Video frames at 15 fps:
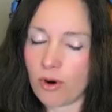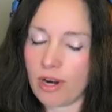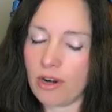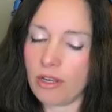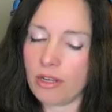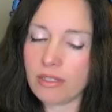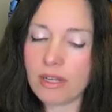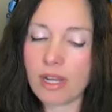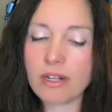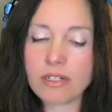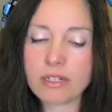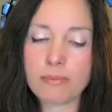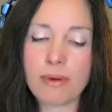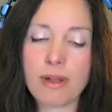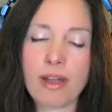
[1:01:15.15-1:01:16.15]
I know you touched
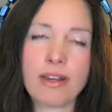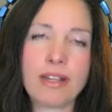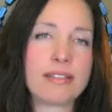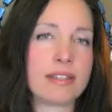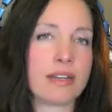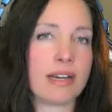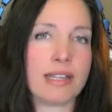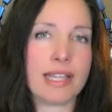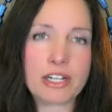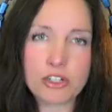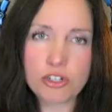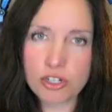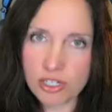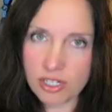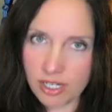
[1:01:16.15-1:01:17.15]
upon it. it's an
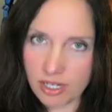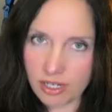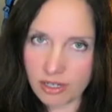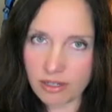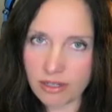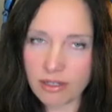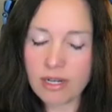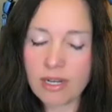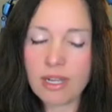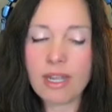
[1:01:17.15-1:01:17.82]
election year.